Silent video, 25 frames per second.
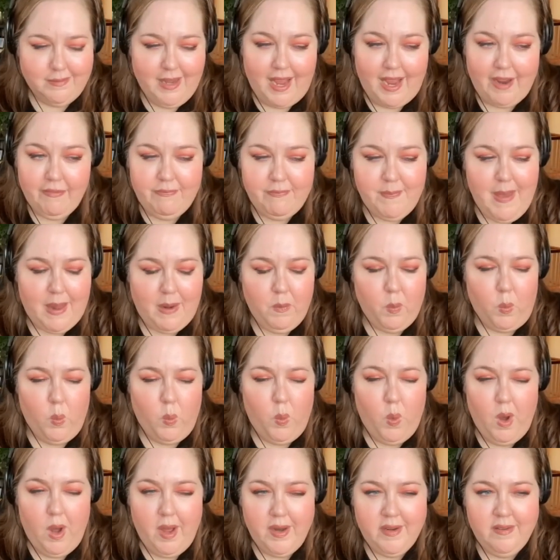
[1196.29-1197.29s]
I've met
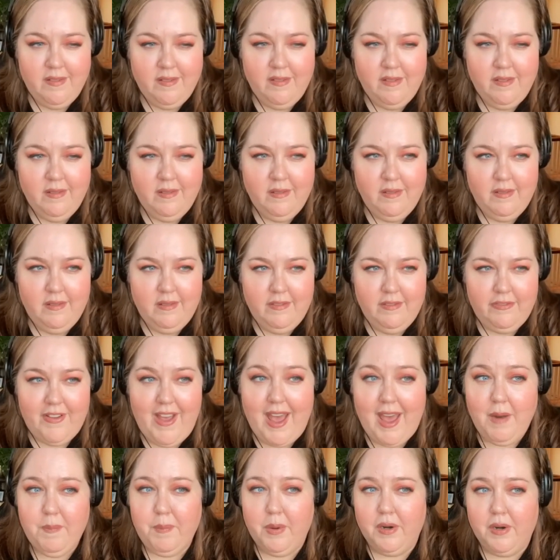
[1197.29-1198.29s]
one
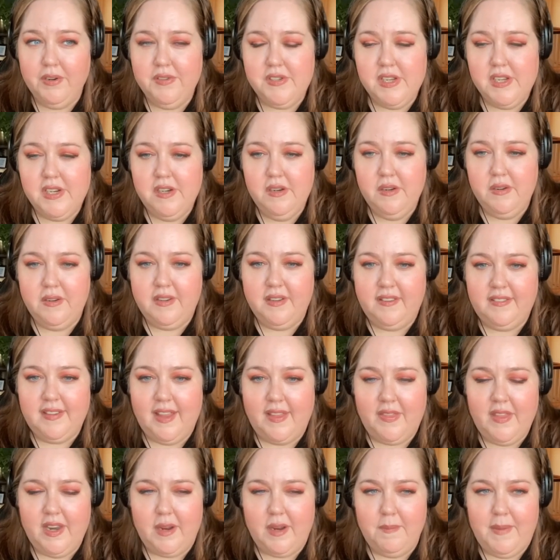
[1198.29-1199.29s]
fat person who has
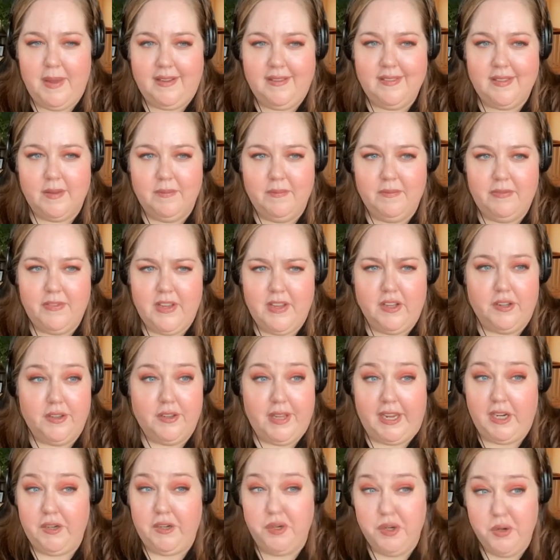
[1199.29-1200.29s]
said that it makes them feel
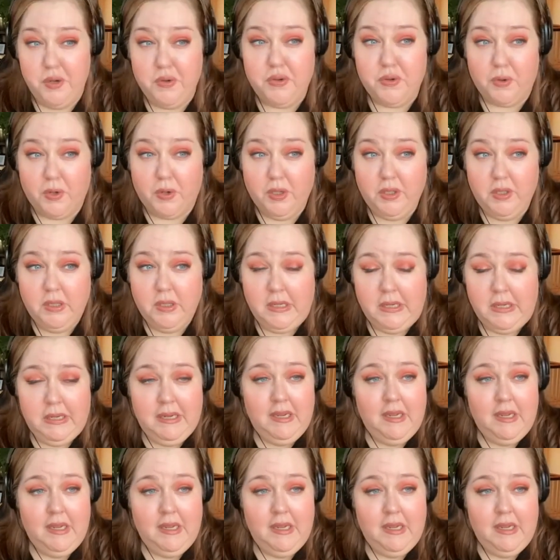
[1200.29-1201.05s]
like neutral,